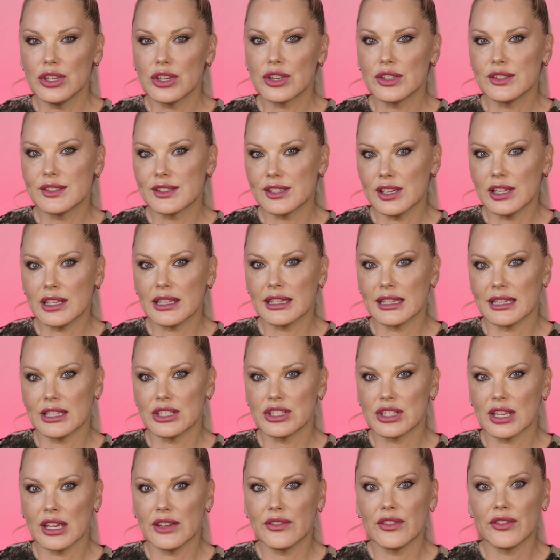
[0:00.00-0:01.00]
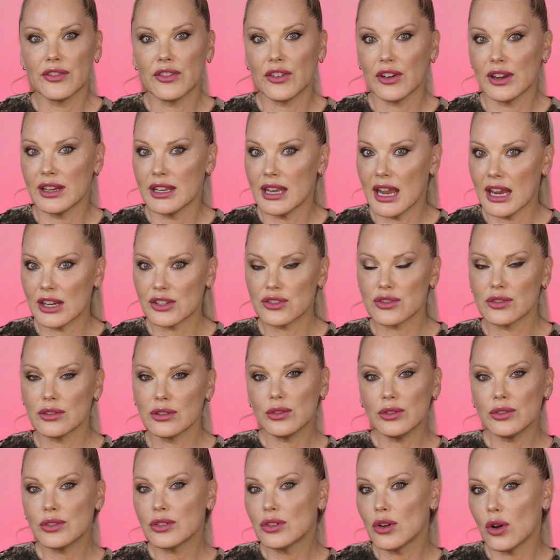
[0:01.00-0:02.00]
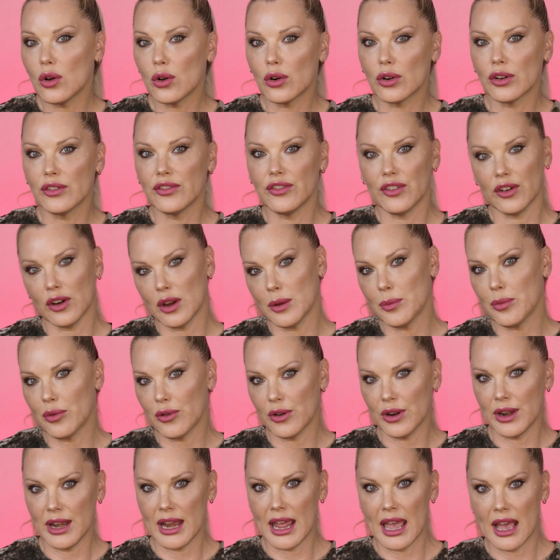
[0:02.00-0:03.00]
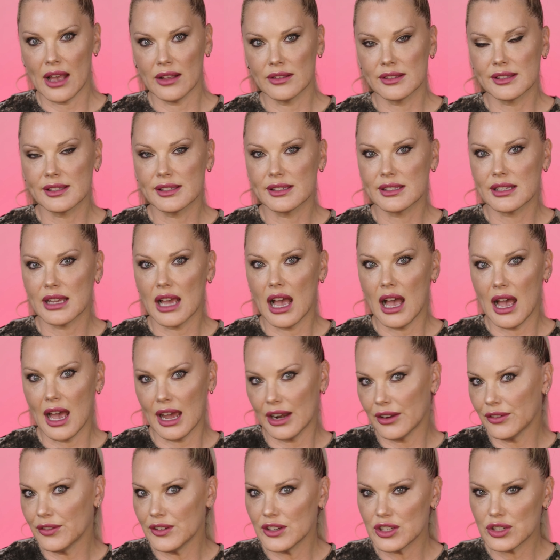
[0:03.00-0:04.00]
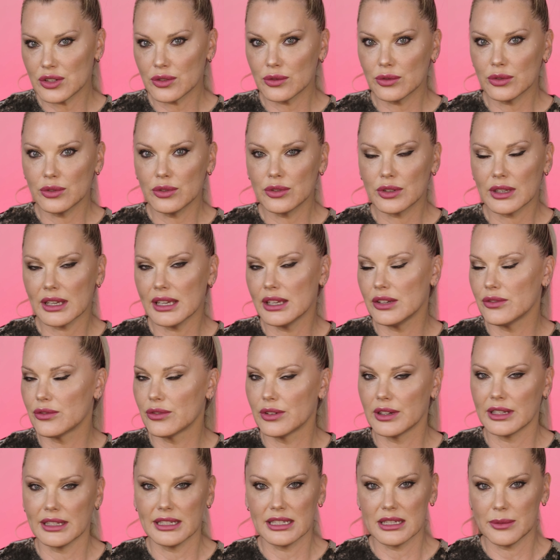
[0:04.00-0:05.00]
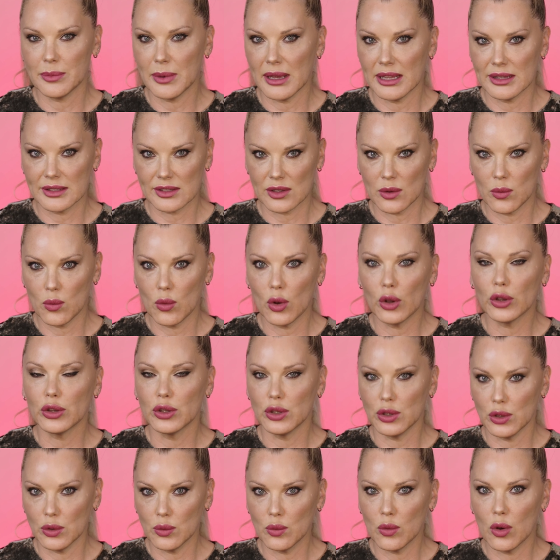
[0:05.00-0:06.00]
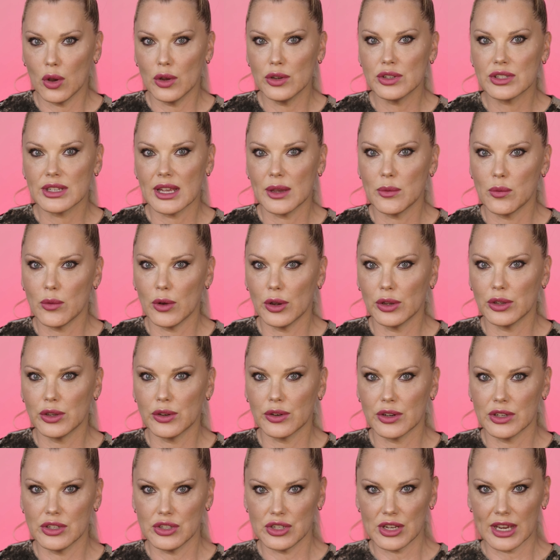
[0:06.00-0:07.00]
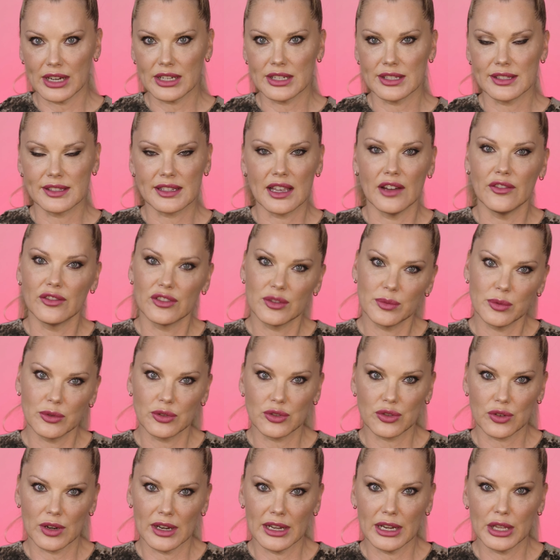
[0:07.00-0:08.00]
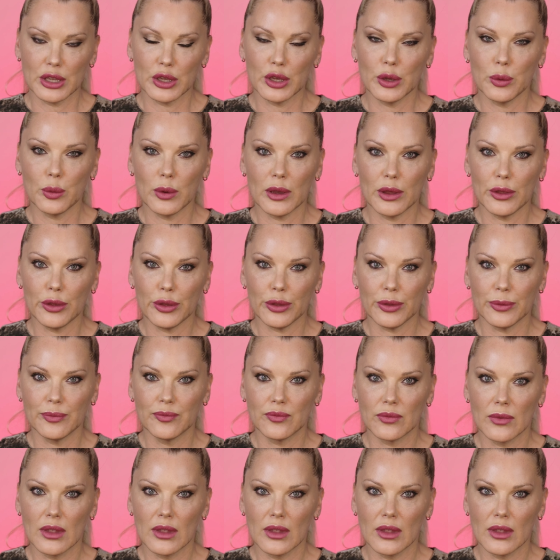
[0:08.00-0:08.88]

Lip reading: you can certainly achieve a very natural look or a very pronounced artificial look. It really depends on what you want and what your injector's comfortable treating you with.